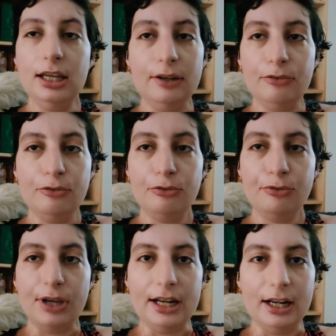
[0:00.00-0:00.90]

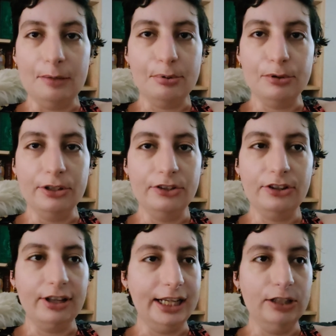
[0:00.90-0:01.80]
if at any
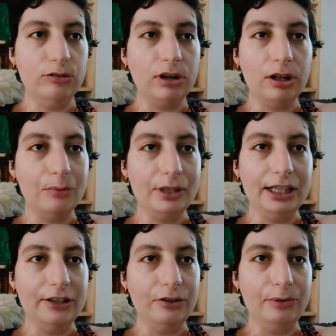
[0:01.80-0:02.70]
point later on
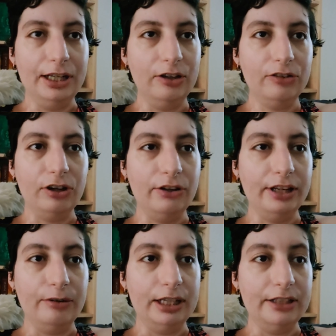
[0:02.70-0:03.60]
within the readathon
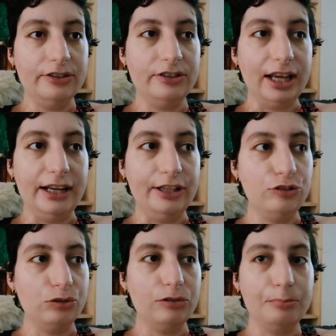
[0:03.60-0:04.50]
there is any
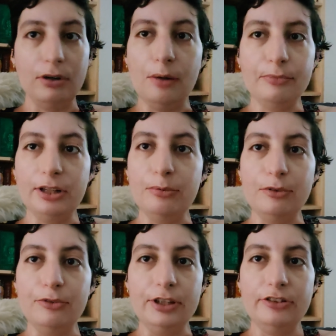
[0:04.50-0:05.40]
sort of prompt that
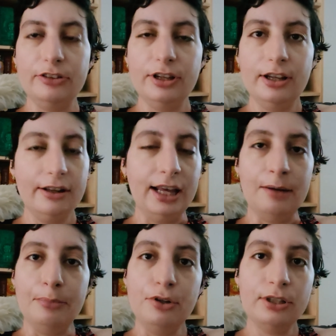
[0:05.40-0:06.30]
would fit
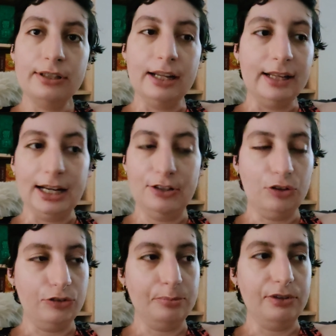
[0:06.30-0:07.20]
that book, then that is
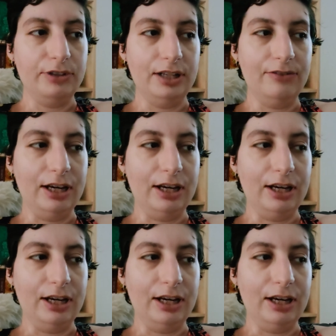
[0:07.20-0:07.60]
also perfectly